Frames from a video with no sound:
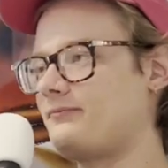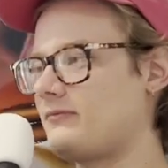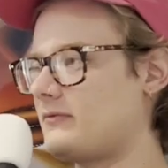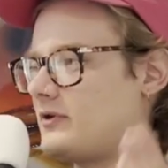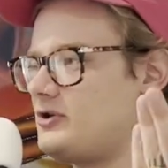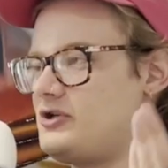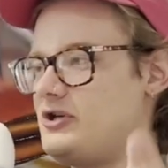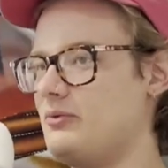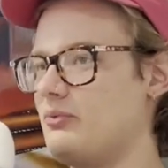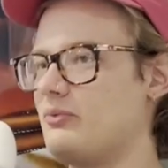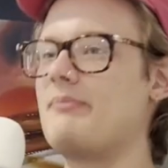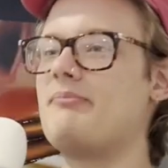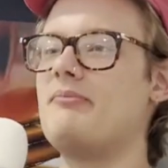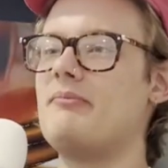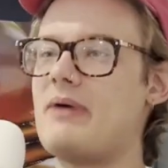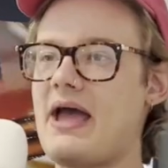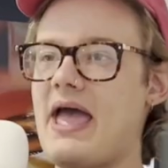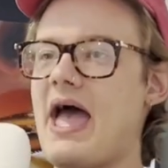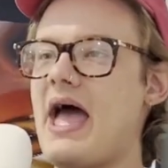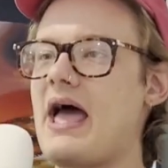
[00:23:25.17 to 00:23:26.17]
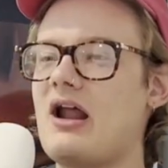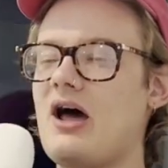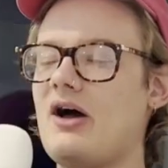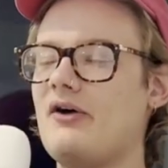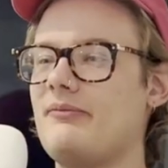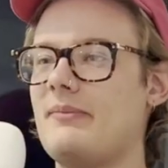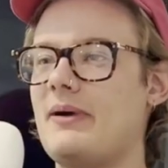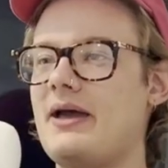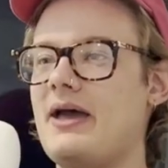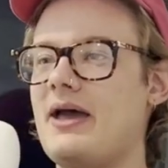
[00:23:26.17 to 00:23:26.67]
she ripped my hat
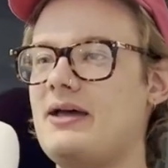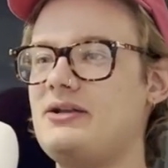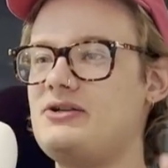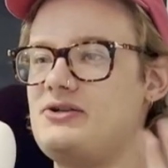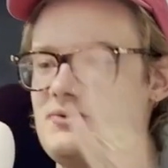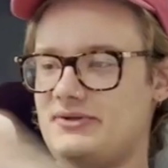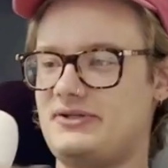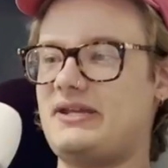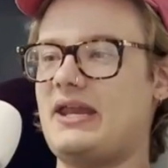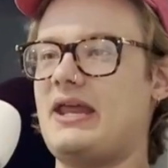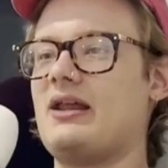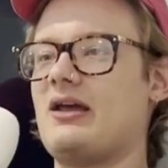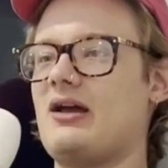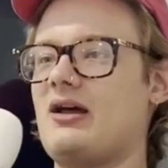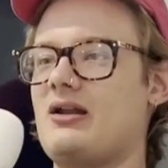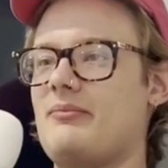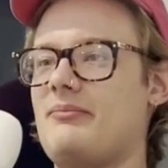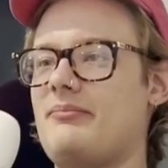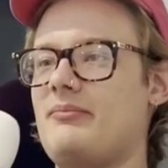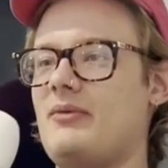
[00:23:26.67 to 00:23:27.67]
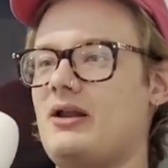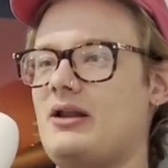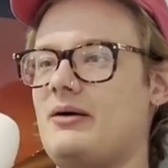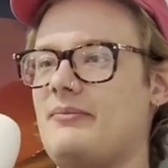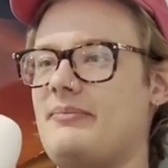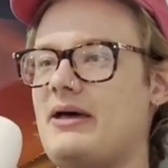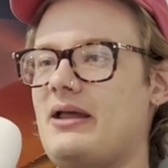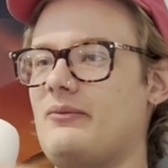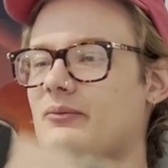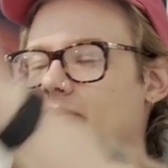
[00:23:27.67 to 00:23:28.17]
off my head. She was standing on a
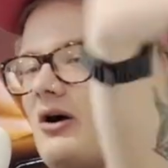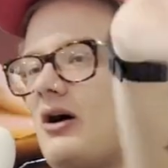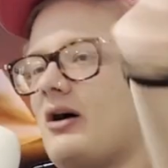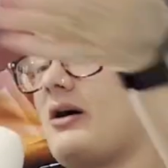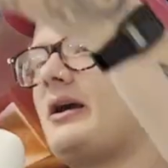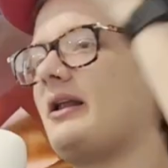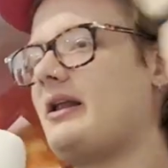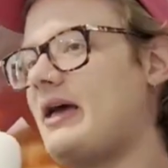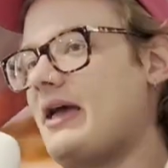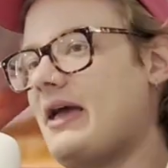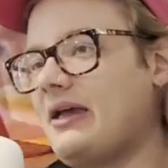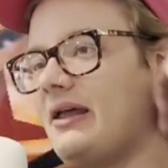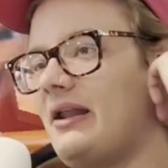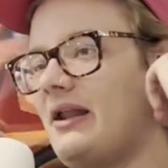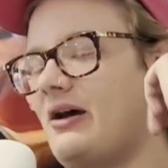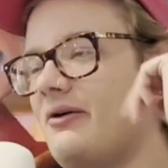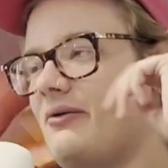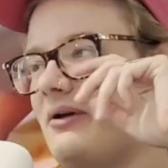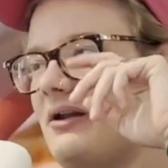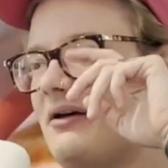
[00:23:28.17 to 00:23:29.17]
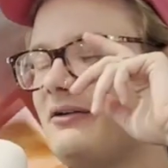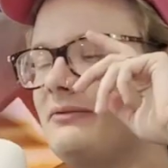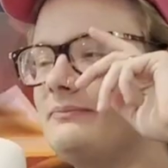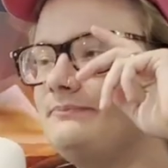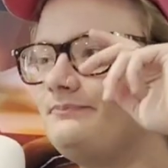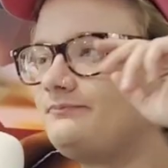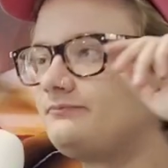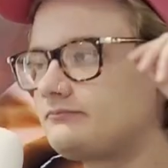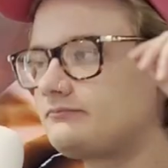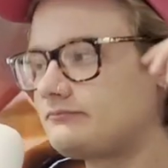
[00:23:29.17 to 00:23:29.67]
bed and we were all kind of hanging out, whatever.
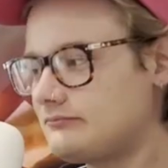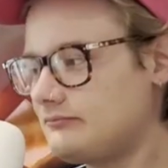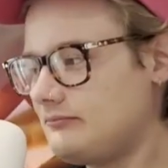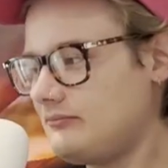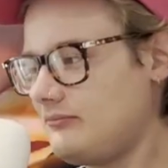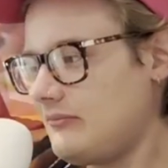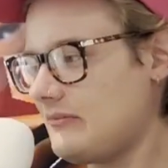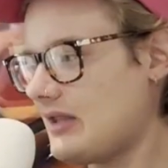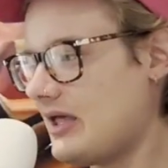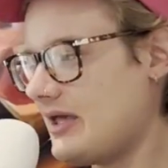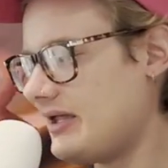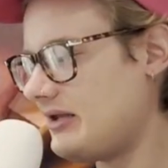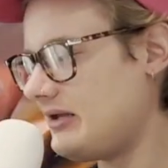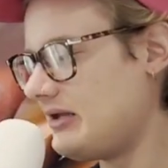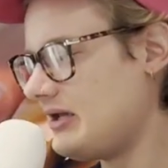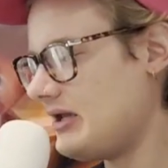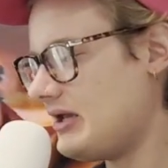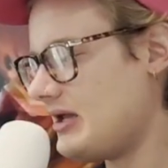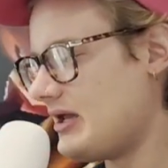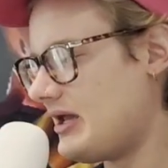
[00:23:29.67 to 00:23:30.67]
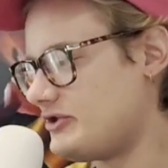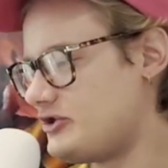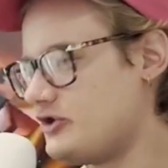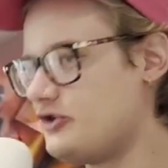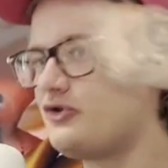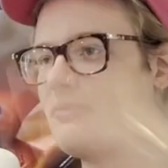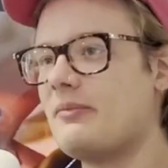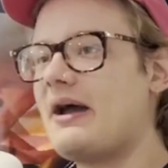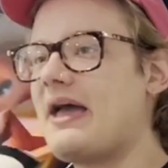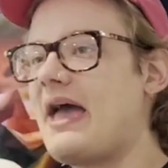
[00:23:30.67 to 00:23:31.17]
And she
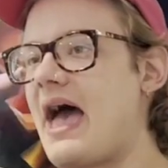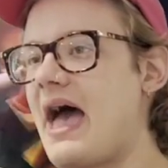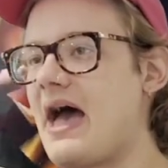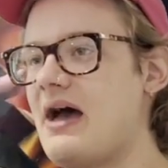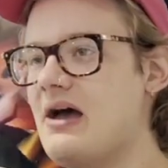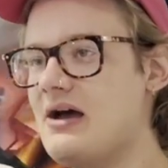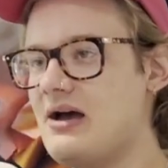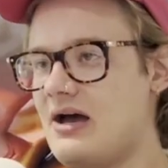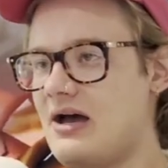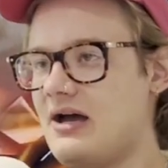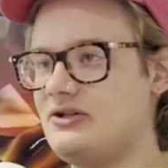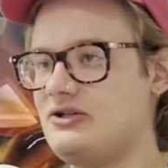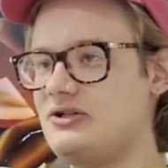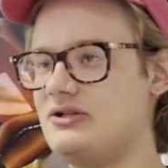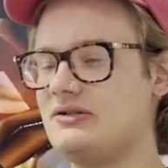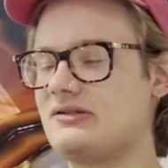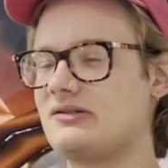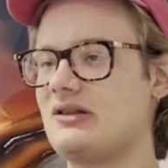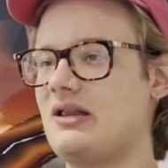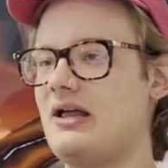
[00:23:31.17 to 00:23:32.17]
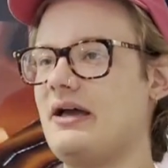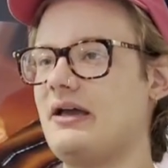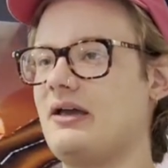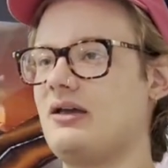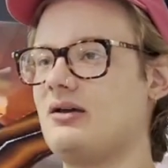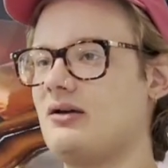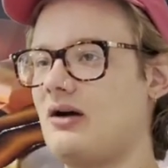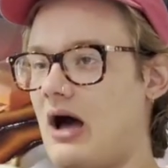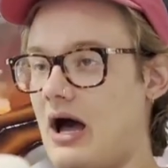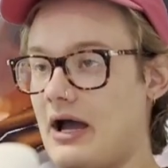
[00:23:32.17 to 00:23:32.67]
threw my hat and she's
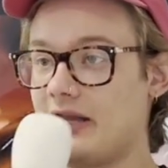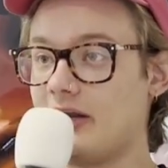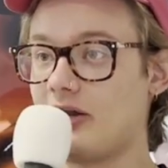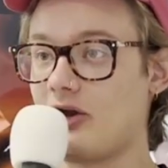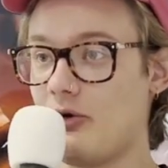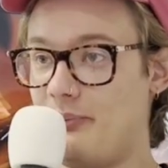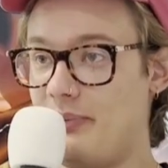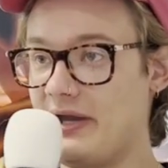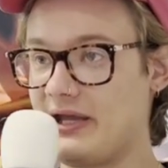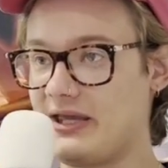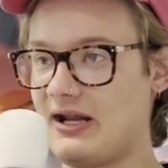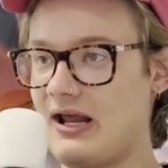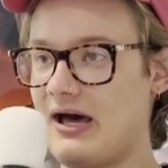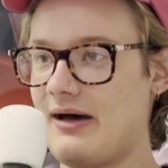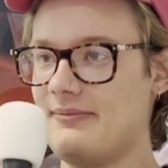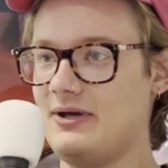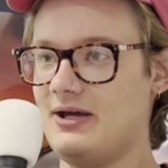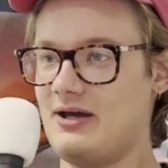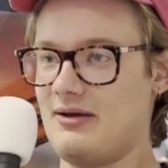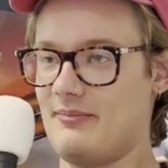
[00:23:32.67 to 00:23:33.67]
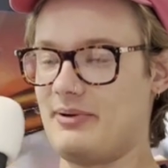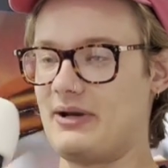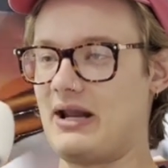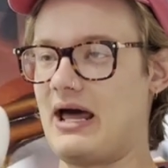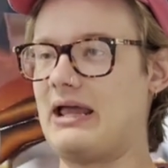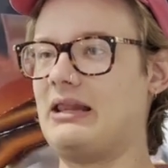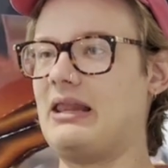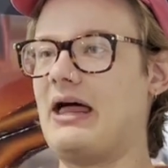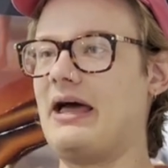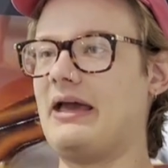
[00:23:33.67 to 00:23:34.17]
like, I'm gonna go pick it up. But
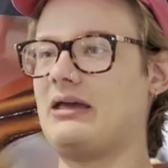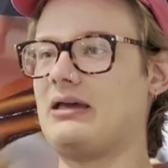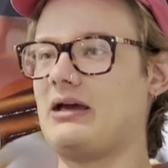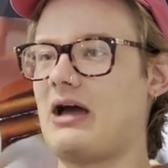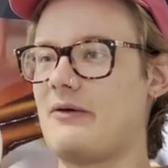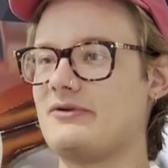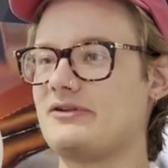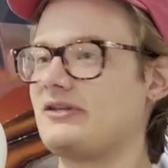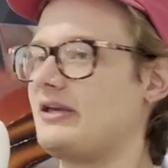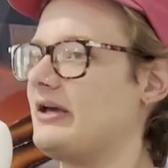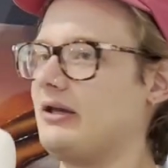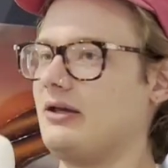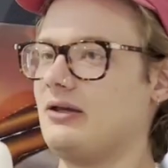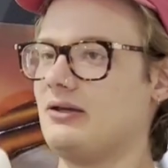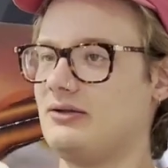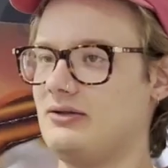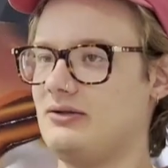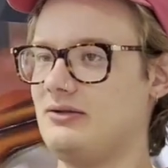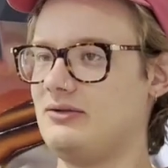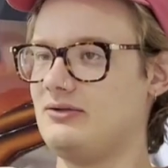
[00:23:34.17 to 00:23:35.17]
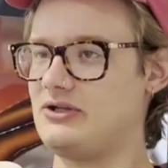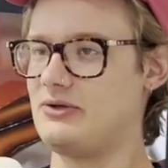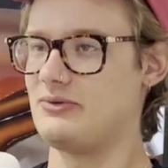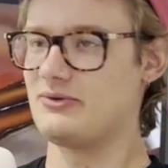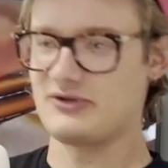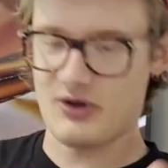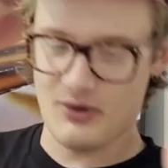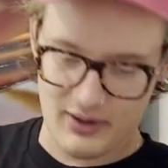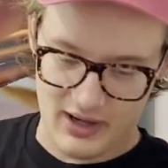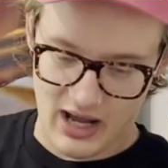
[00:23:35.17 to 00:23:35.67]
I was like, she
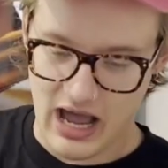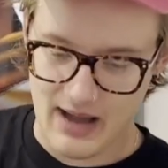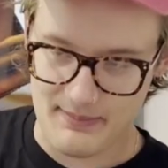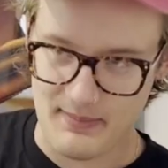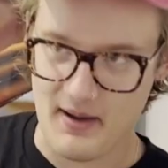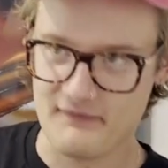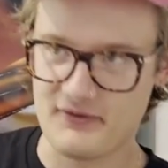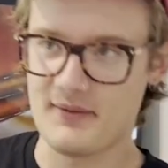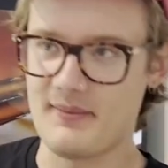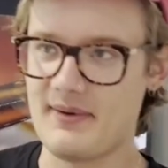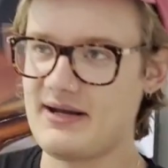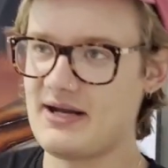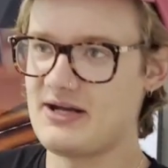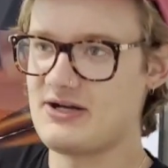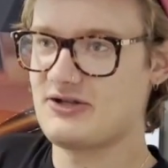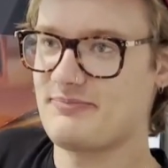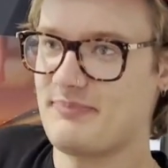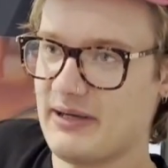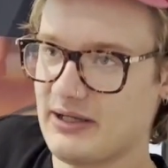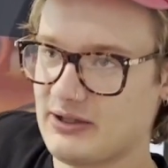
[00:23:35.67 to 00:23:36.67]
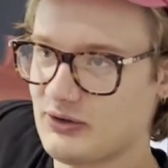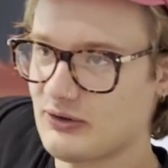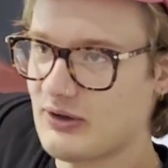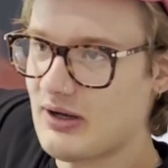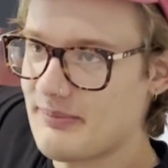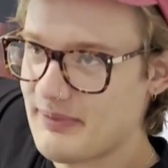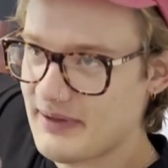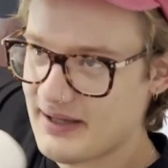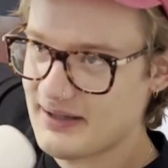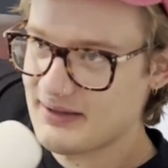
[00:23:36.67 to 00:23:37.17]
was going to hop off the bed and I just picked her
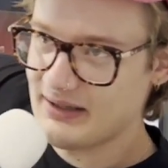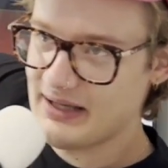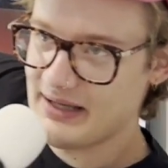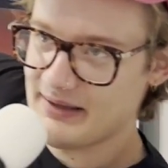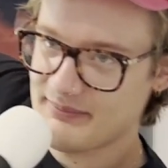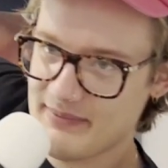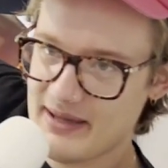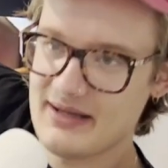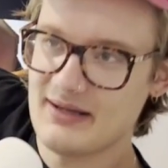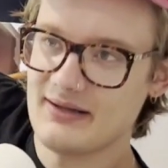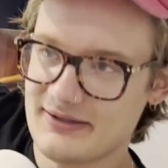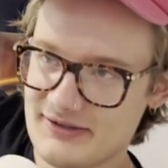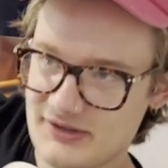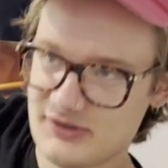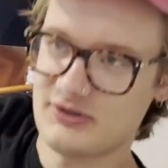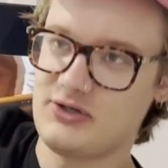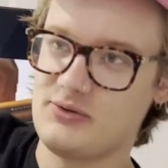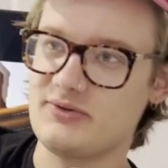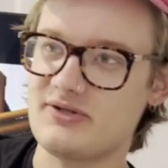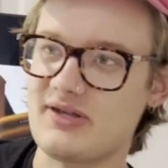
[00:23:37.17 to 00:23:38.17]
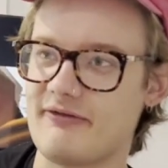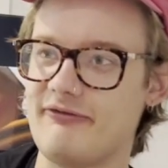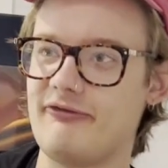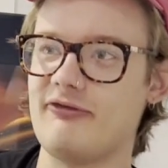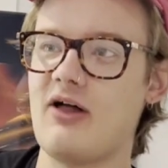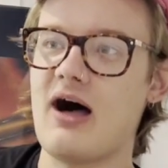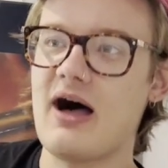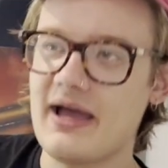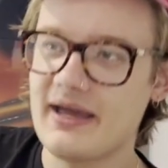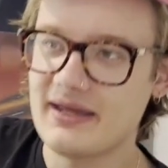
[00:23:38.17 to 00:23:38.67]
up and like made it so she was like
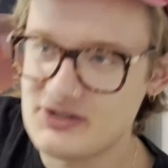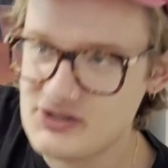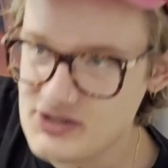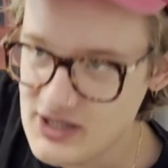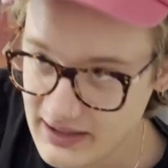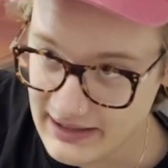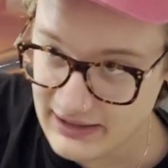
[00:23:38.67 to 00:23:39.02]
flying and she like